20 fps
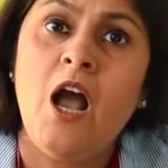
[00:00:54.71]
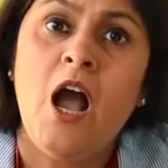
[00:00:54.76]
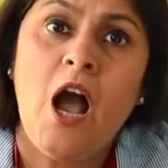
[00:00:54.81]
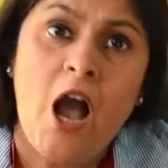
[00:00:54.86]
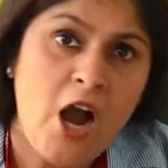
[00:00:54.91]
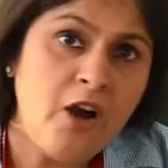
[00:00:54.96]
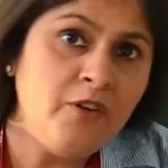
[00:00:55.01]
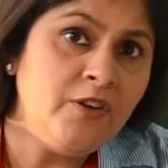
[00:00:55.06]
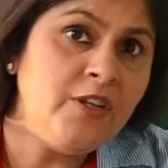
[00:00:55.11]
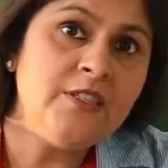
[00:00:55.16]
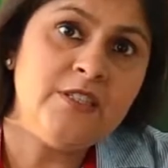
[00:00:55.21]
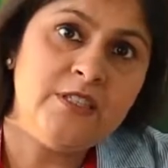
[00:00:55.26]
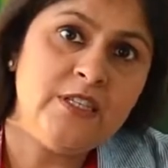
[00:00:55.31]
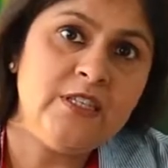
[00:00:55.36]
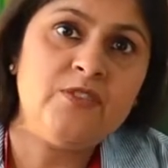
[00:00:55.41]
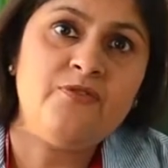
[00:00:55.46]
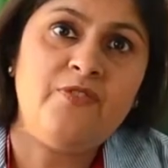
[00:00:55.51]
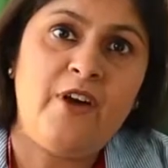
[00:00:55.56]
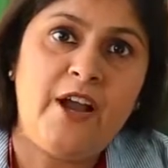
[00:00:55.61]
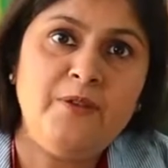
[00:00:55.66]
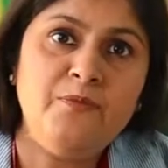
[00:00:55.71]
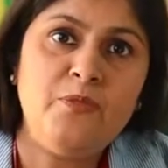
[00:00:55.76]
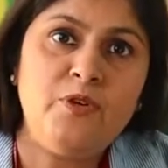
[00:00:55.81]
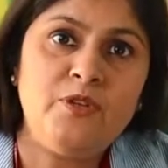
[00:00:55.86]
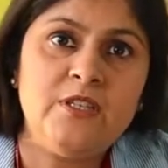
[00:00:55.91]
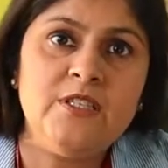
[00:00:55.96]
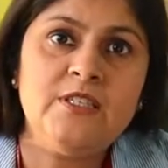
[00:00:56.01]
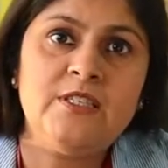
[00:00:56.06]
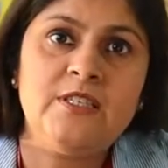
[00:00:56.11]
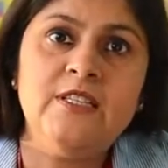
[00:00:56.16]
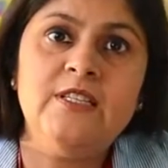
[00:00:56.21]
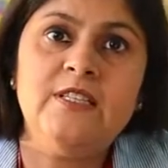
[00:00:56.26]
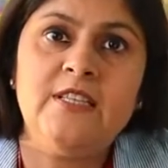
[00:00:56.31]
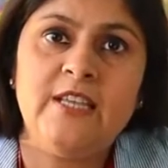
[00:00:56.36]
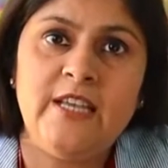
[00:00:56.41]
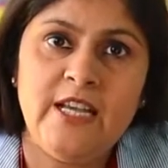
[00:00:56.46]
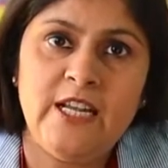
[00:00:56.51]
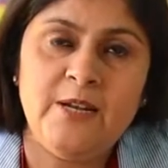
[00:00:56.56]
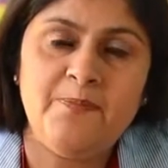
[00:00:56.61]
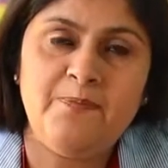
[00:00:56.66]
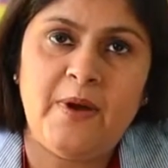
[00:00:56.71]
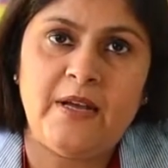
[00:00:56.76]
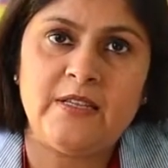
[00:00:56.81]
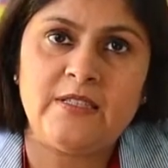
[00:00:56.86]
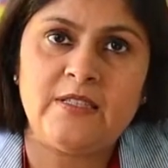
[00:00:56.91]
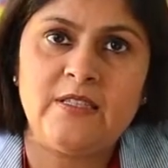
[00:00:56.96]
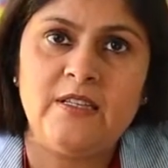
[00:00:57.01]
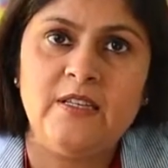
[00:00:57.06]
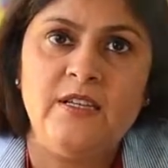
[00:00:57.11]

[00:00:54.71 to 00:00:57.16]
How does these fine motor skills help us?